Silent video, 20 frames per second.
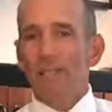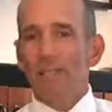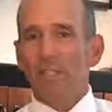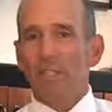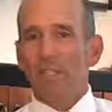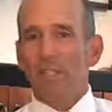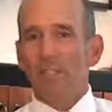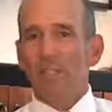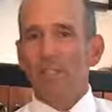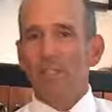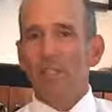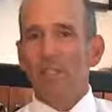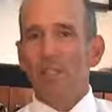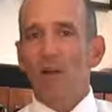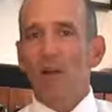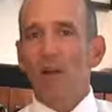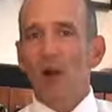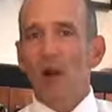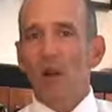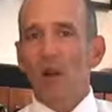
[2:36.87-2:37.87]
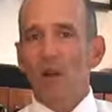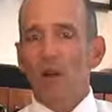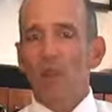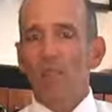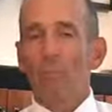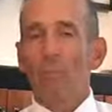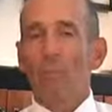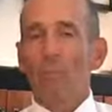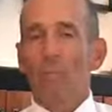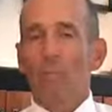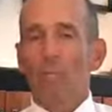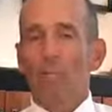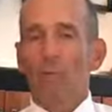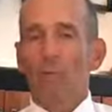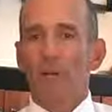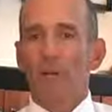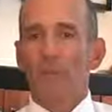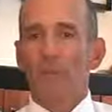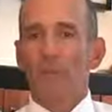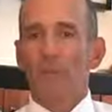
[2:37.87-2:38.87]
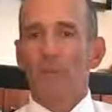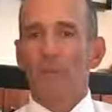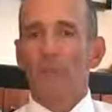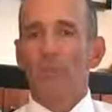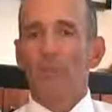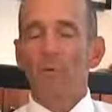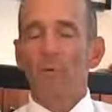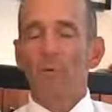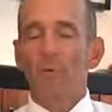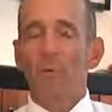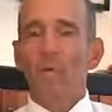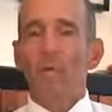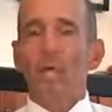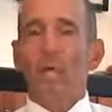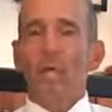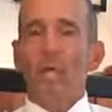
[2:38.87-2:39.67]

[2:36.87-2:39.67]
side effects and harm of genetically modified foods.